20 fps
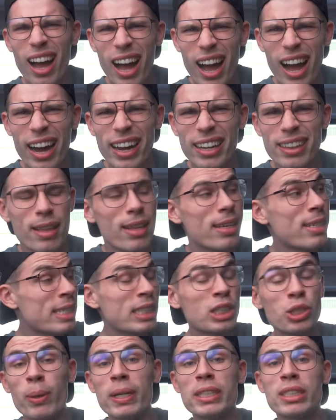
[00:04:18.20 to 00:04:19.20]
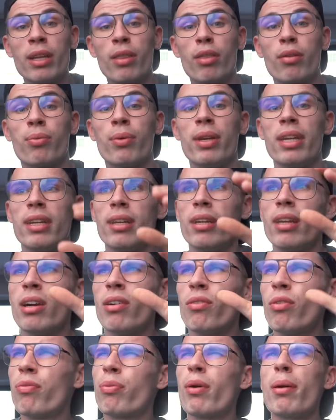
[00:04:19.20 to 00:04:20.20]
Alright, situation 3.
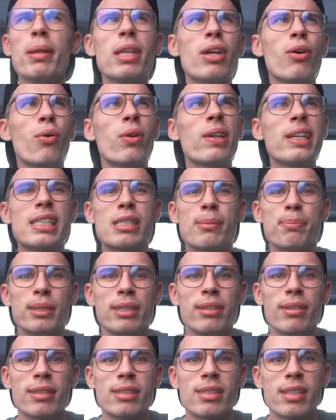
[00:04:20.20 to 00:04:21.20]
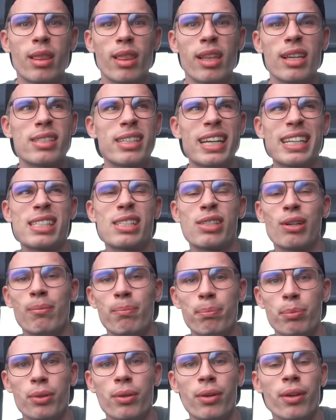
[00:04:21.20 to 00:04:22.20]
We've probably all experienced this at
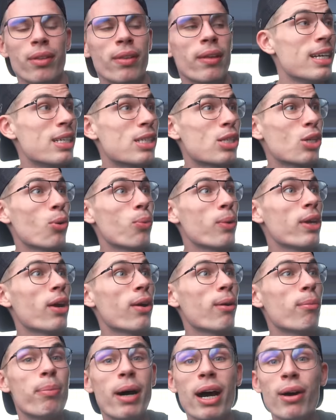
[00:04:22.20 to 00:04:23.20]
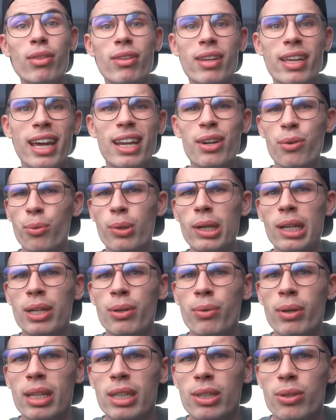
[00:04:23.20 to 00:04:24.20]
some point. So we are about to get a really
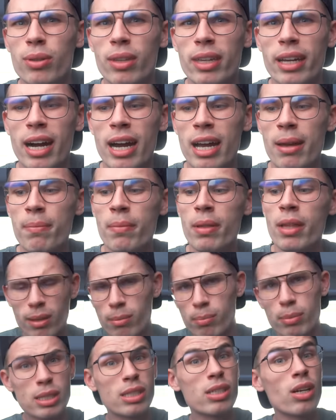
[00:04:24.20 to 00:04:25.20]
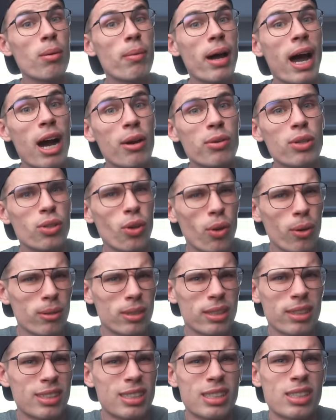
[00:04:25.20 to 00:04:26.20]
really good time, but somehow you
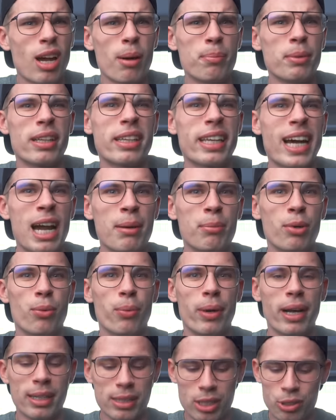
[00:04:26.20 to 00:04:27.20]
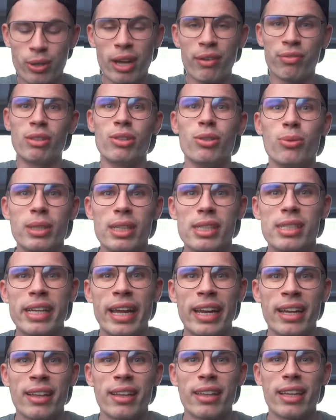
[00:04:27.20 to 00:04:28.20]
don't stop the timer well, so you have to do it a
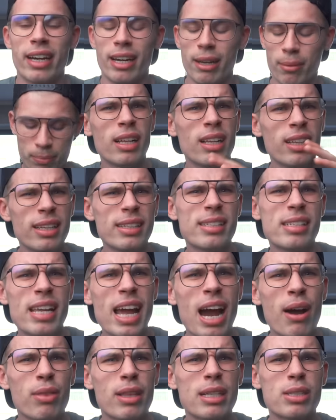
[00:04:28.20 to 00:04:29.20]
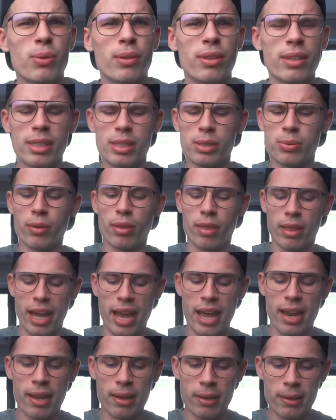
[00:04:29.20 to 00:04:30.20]
second time. Let's see how this one deals with
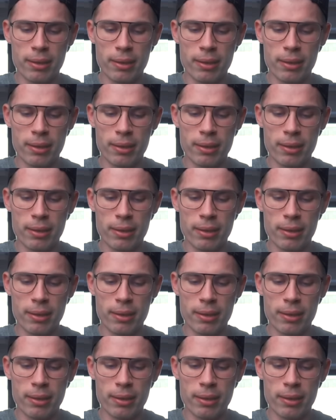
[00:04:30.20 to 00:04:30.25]
that.